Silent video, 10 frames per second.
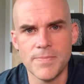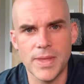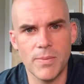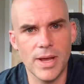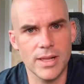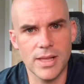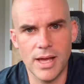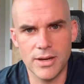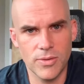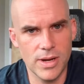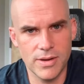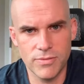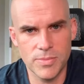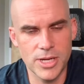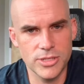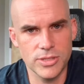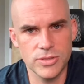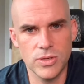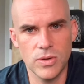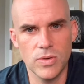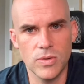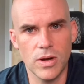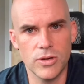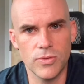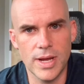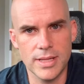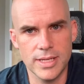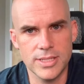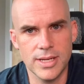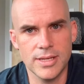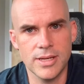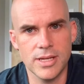and we had a lot of great information. So a great listen.